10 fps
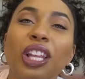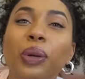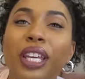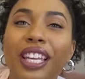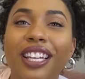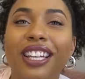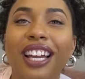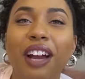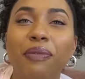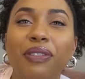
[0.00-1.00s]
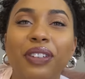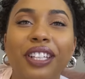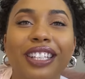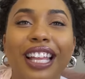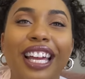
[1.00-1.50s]
Low key, I be
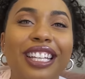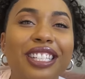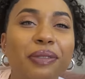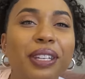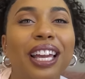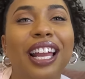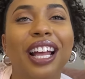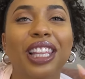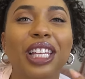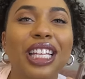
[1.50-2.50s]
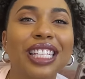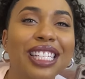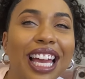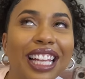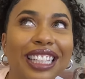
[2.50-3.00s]
feeling like she be getting a little
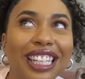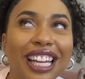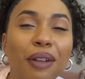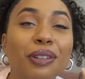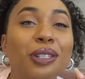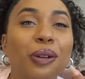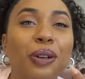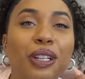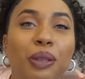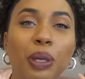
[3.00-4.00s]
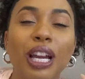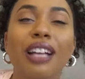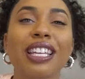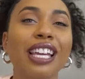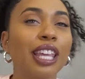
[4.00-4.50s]
jelly. I be showing her the picture.
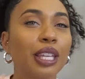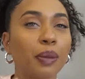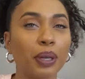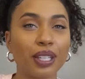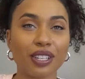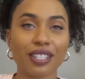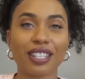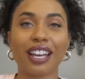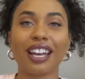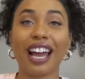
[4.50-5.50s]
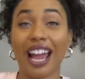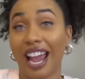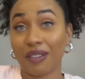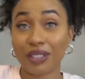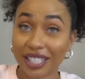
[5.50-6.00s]
I'll take like the pictures that I
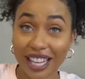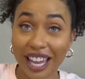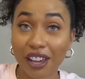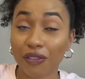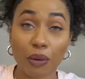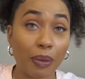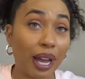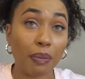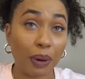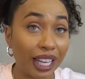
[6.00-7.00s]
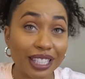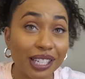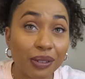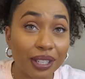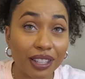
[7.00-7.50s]
have to take for my brand
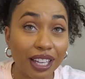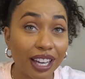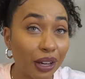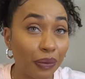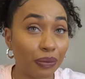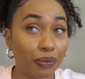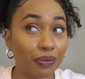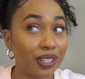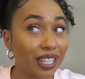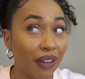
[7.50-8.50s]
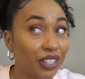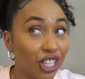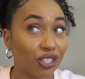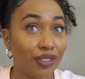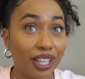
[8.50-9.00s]
deal with Savage
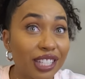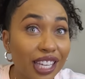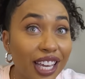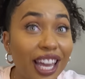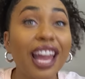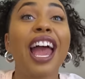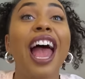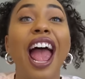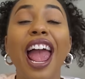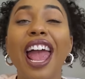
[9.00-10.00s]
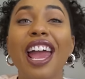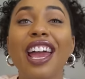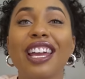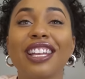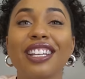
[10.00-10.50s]
X Fenty,
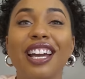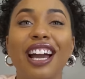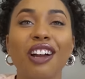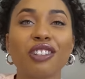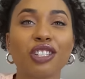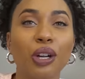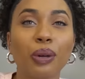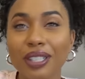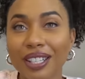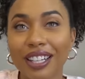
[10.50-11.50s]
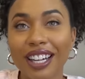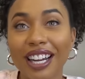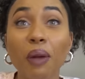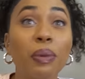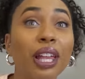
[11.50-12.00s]
and I'll show it to her,
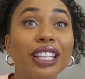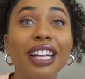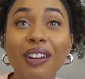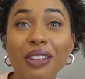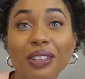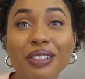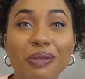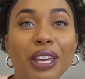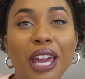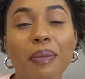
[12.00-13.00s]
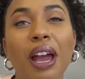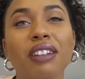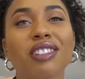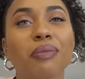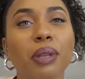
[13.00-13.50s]
and I'll be like, look how cute this one came out.
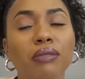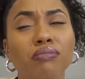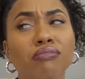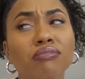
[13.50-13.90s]
And she'll be like,